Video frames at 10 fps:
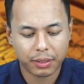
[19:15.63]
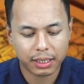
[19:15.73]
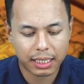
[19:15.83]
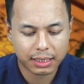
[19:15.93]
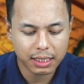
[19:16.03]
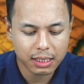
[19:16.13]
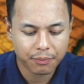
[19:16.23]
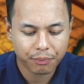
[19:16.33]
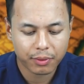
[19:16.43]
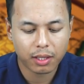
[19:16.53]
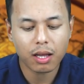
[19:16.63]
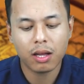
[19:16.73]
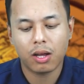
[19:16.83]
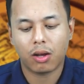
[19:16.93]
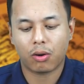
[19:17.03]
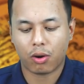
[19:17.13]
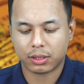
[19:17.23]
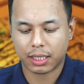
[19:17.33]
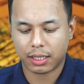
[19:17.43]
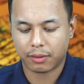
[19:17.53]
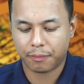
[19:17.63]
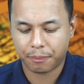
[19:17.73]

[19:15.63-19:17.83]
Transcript: that is the rock cycle.